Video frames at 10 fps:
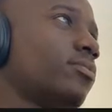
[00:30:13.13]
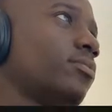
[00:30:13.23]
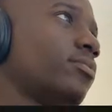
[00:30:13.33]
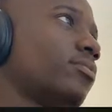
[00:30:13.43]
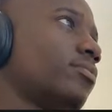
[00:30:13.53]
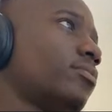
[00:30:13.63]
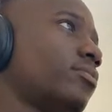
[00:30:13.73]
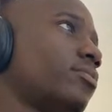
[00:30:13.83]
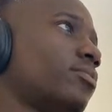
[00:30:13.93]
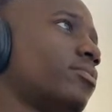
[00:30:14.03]
Hmm,
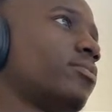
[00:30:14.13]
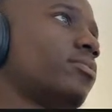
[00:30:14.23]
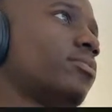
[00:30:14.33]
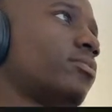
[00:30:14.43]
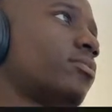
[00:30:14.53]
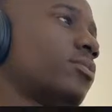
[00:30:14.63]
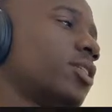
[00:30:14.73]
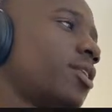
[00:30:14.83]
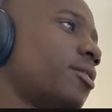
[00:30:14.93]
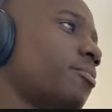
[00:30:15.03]

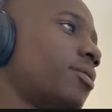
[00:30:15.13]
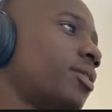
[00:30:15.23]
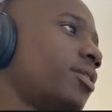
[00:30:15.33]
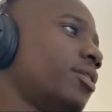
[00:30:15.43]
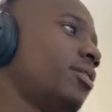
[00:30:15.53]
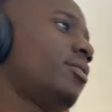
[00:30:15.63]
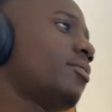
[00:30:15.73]
nothing big yet.